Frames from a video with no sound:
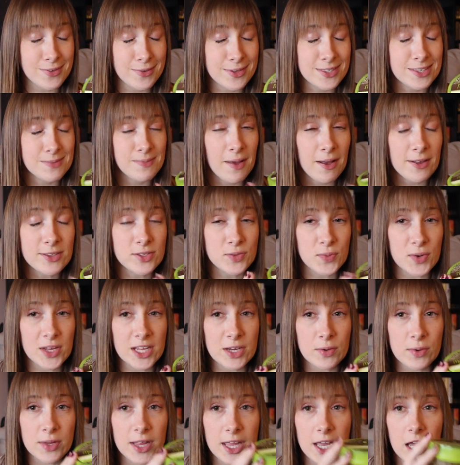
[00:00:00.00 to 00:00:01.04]
So it smells
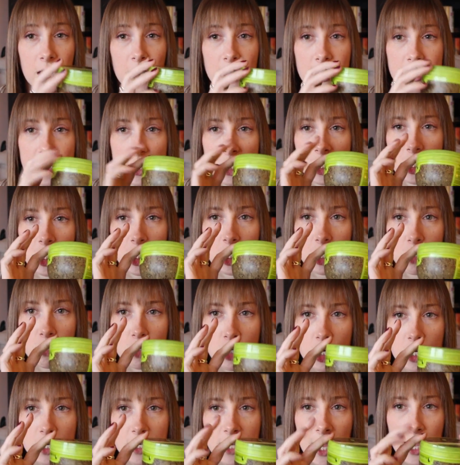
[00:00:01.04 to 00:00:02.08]
really, really good. It's a
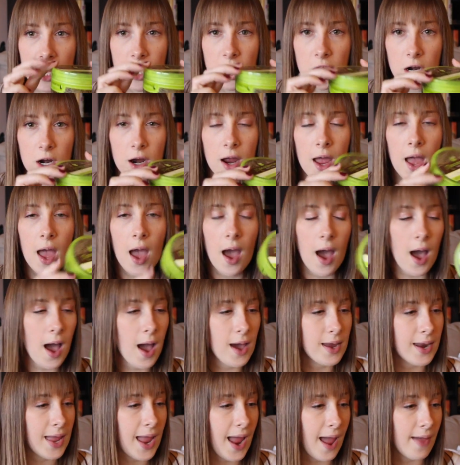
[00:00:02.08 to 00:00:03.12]
huge container
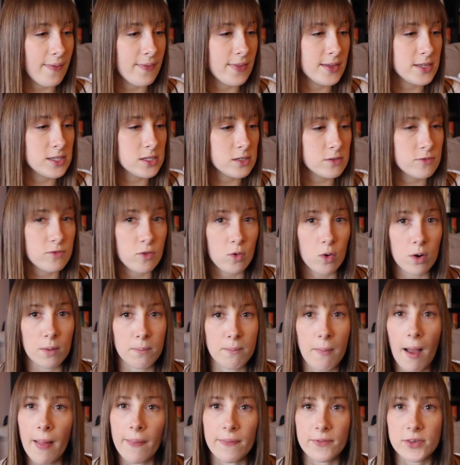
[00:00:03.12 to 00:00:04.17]
and I have this for
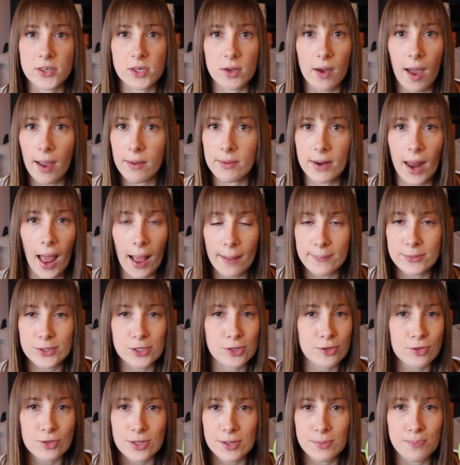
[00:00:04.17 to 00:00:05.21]
months, so I would
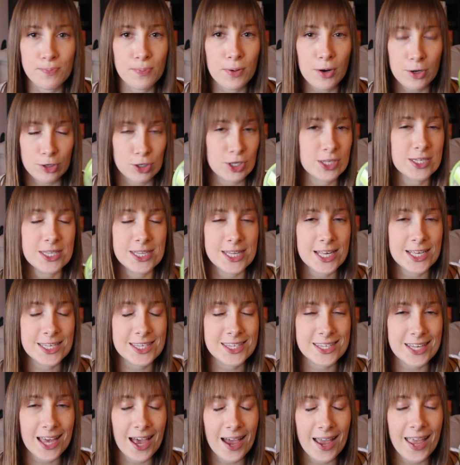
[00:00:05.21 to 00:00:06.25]
absolutely purchase
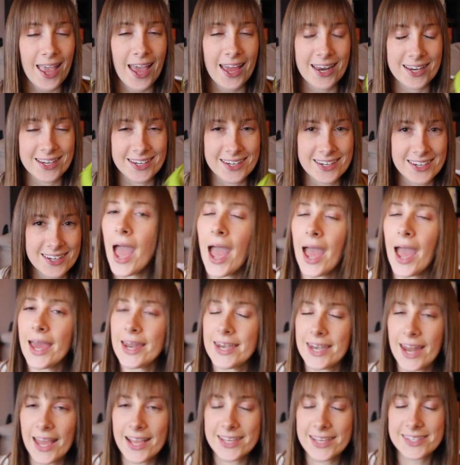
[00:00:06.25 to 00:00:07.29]
this again.
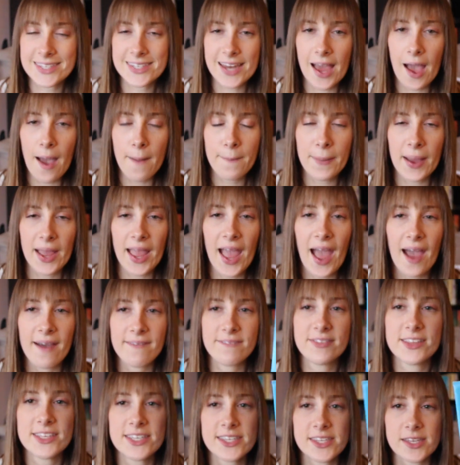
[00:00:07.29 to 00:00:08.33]
Next up, I
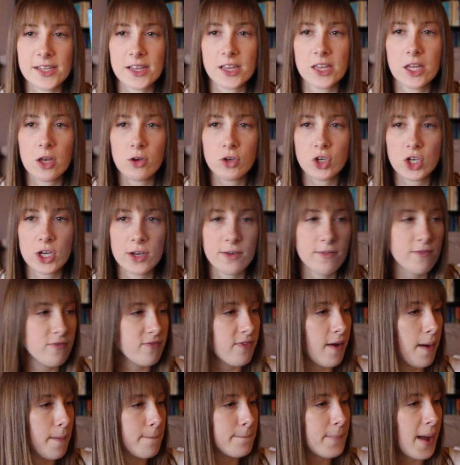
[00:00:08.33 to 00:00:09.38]
have this lotion
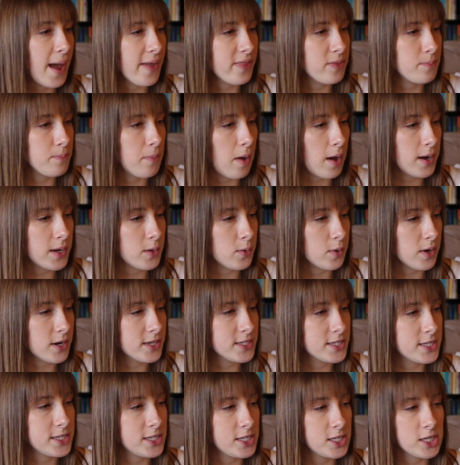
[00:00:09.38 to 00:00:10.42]
from Bath & Body
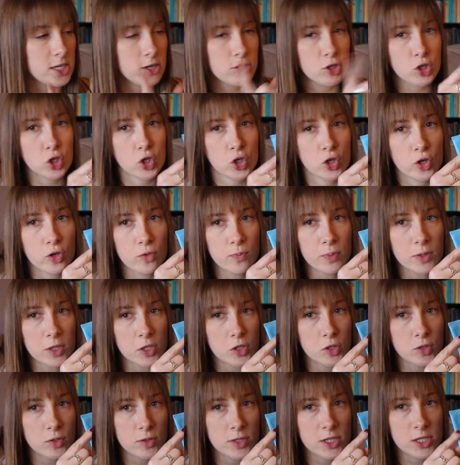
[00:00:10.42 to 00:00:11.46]
Works. This is their True
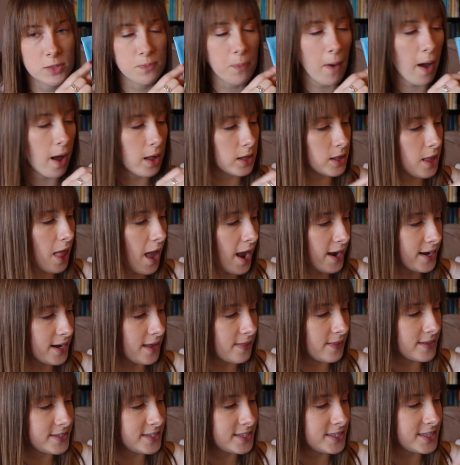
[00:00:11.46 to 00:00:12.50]
Blue Spa line,
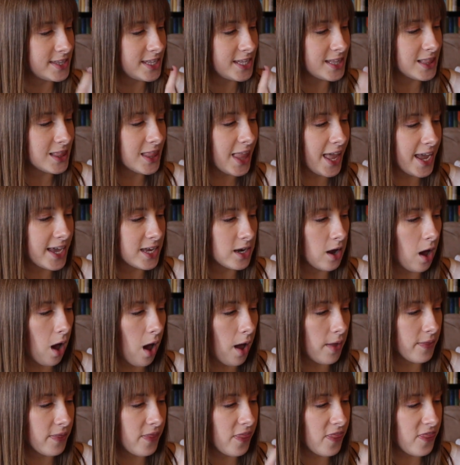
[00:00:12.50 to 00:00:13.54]
and this is the Lay It
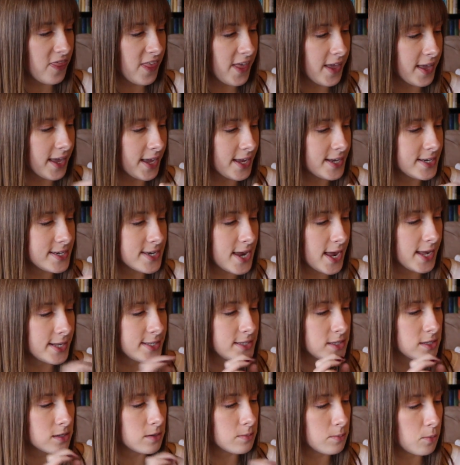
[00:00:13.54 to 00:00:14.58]
On Thick
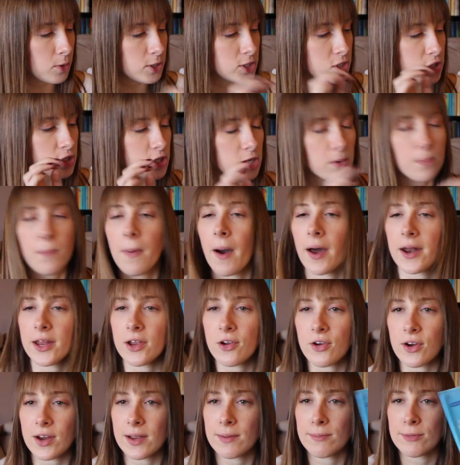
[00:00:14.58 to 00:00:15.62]
Intense Moisture Body
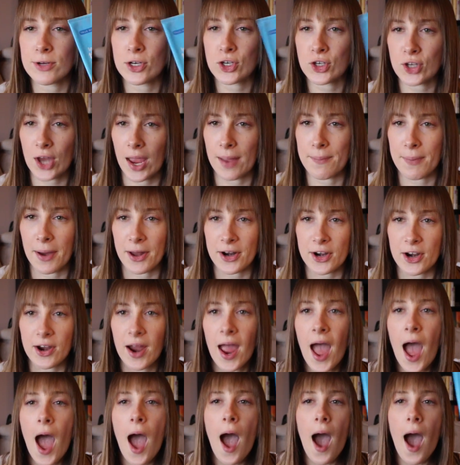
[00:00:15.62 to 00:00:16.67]
Cream with Shea Butter.